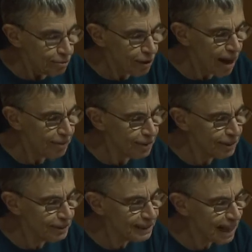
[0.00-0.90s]
5
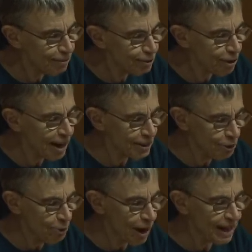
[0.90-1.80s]
years after I
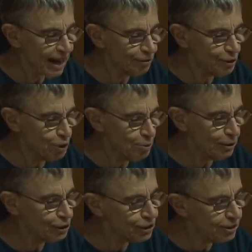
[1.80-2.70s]
knew I'd have no
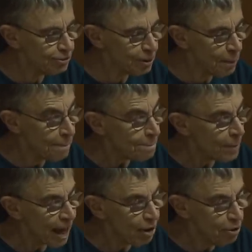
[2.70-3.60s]
more children,
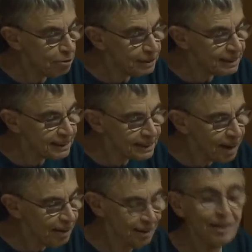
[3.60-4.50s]
my oldest
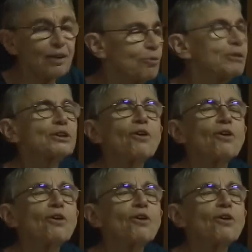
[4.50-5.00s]
son was